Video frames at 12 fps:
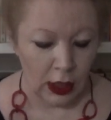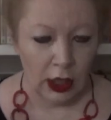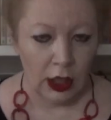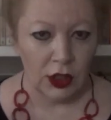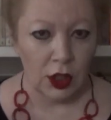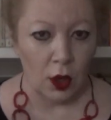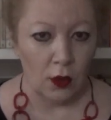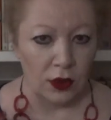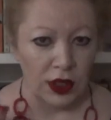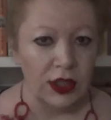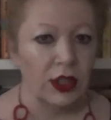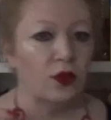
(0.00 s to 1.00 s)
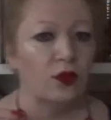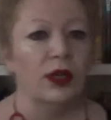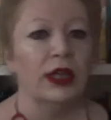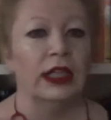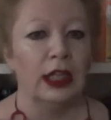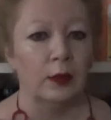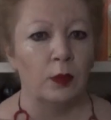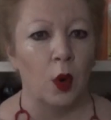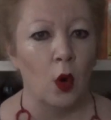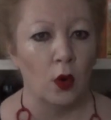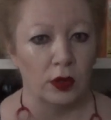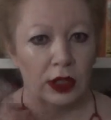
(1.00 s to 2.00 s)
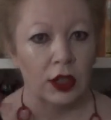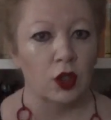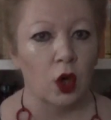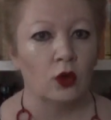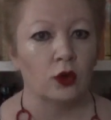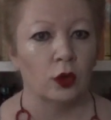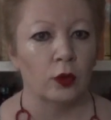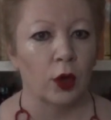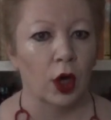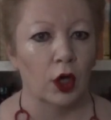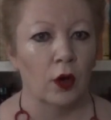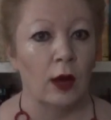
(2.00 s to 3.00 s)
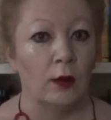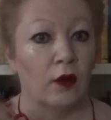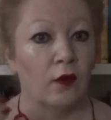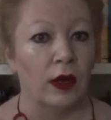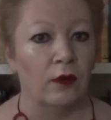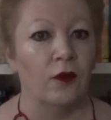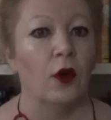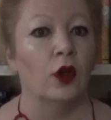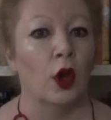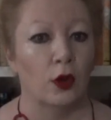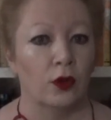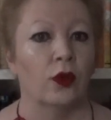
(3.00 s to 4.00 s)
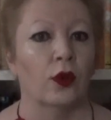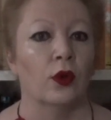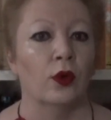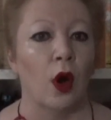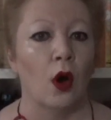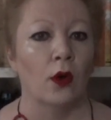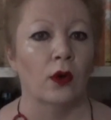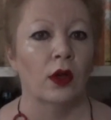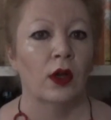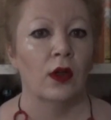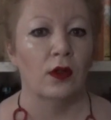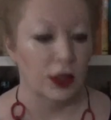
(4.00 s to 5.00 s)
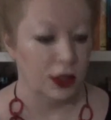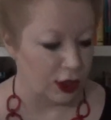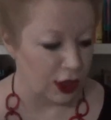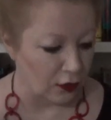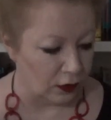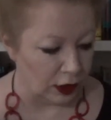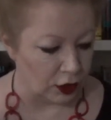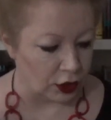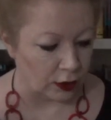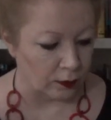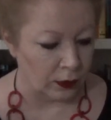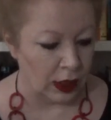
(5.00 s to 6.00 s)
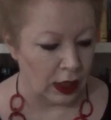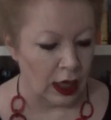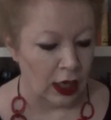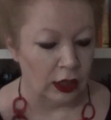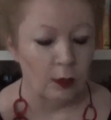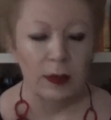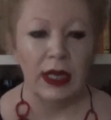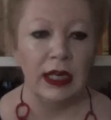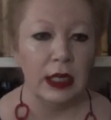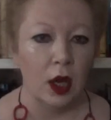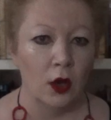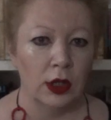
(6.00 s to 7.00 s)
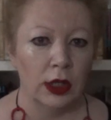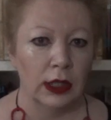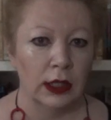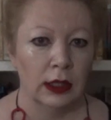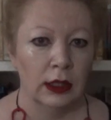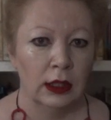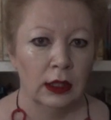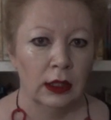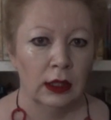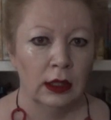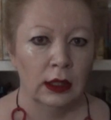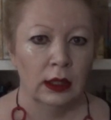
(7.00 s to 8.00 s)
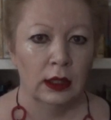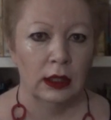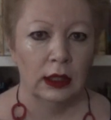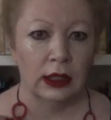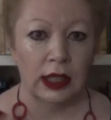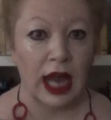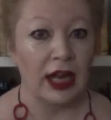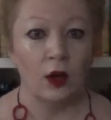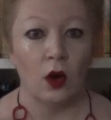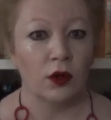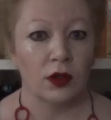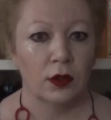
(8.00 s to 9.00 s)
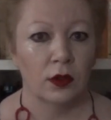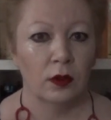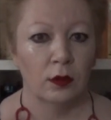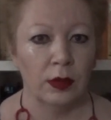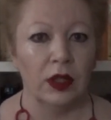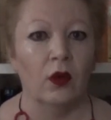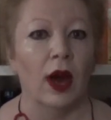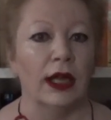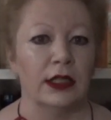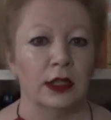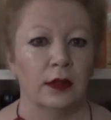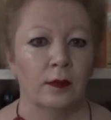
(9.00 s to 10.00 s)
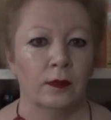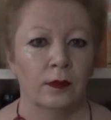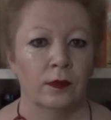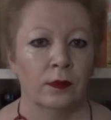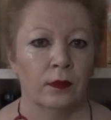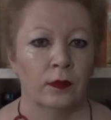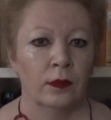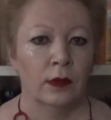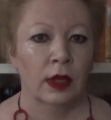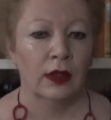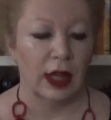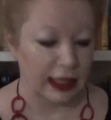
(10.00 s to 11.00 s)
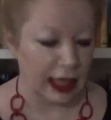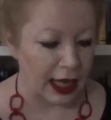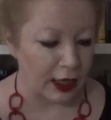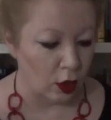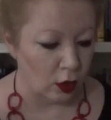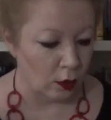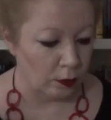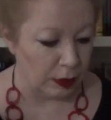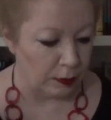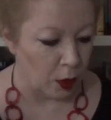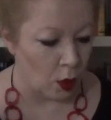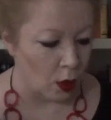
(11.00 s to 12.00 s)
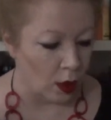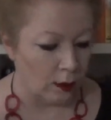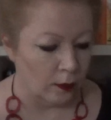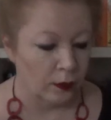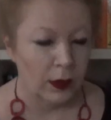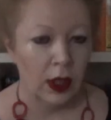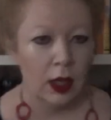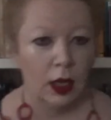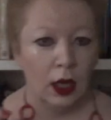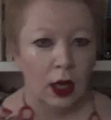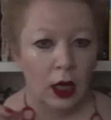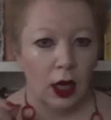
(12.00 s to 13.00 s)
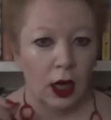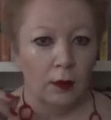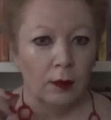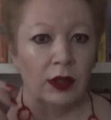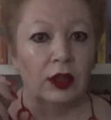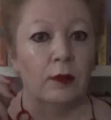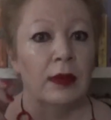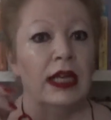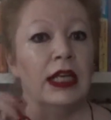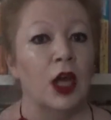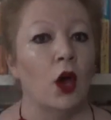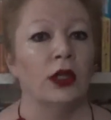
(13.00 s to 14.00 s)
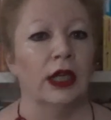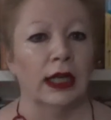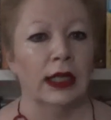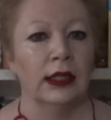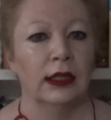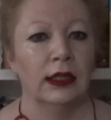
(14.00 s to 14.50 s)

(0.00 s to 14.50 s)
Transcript: So this is really important in a doctoral program if we follow through on this definition. The mediocre cannot be great. They cannot be poor. But the mediocre